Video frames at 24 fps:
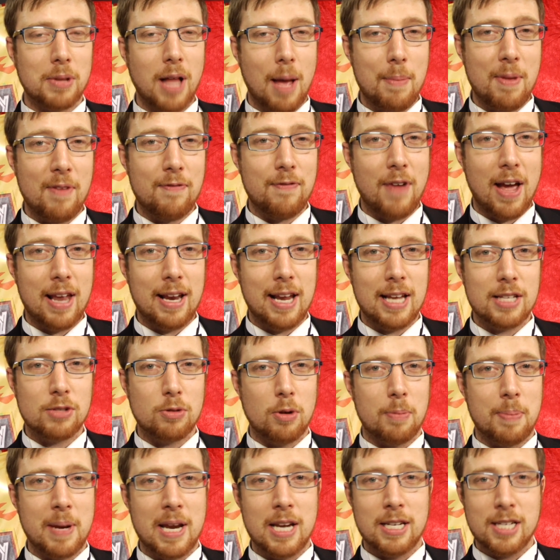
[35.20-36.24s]
climate finance
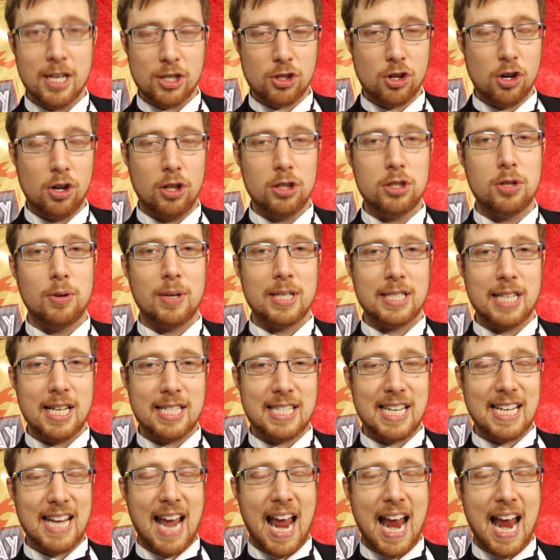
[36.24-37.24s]
would be additional to existing